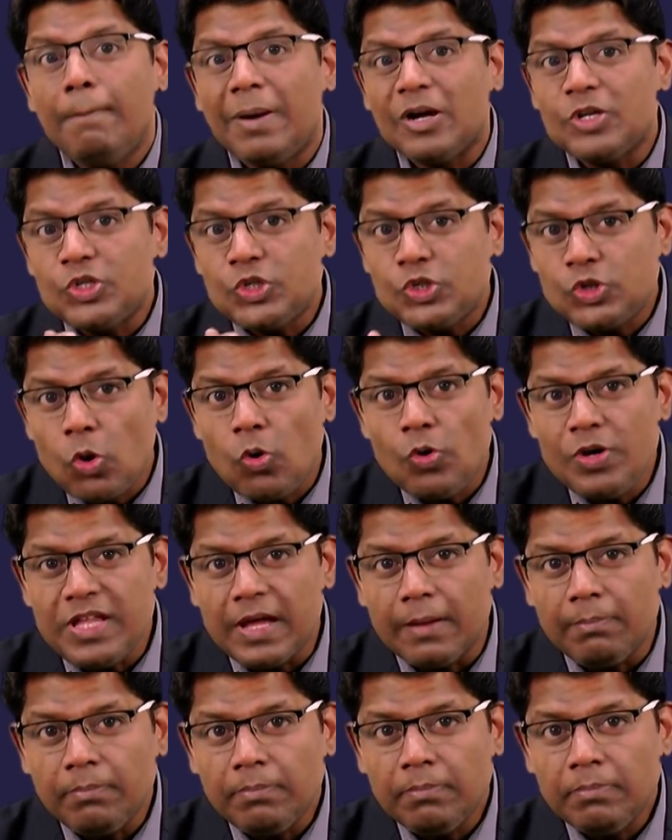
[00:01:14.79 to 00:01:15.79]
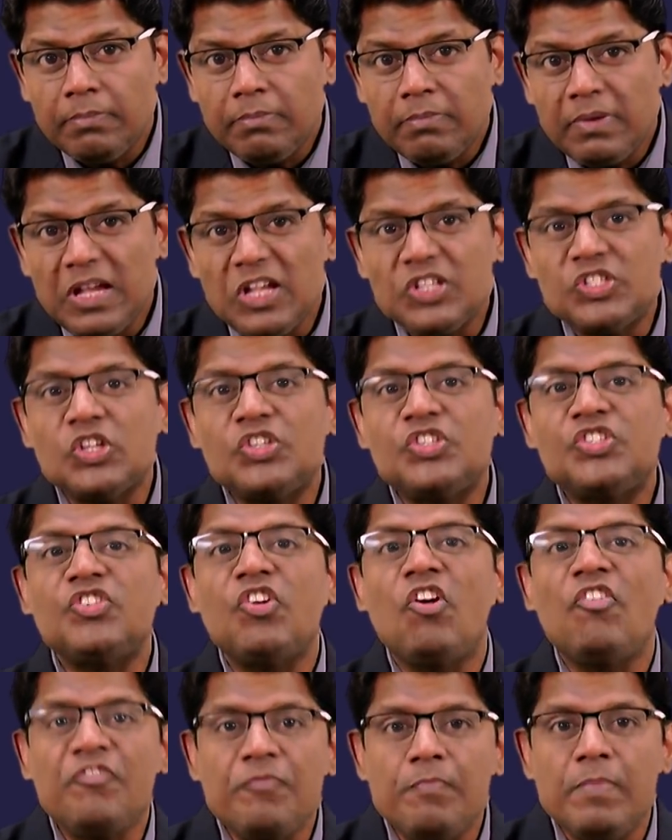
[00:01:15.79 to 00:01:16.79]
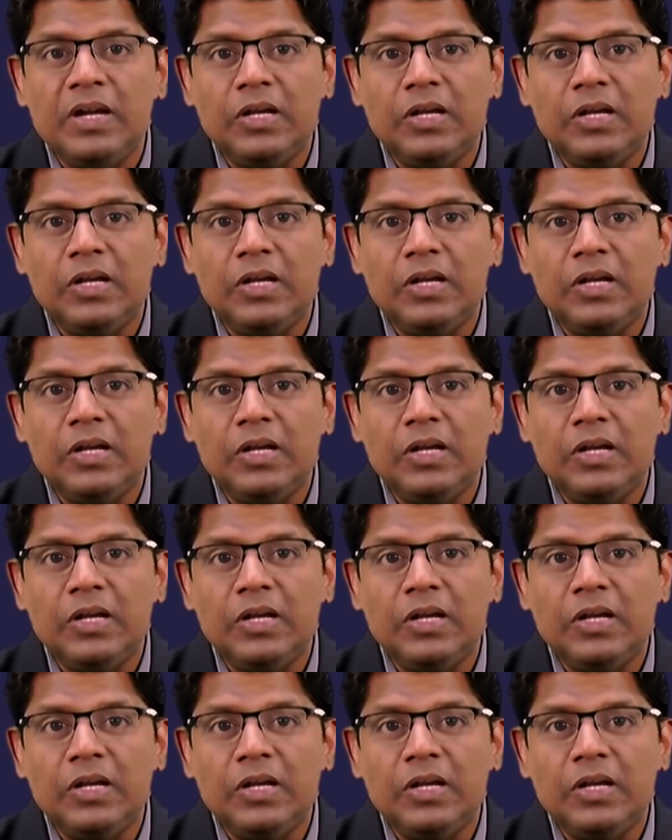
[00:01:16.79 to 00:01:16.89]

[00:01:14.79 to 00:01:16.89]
But sodium is a soft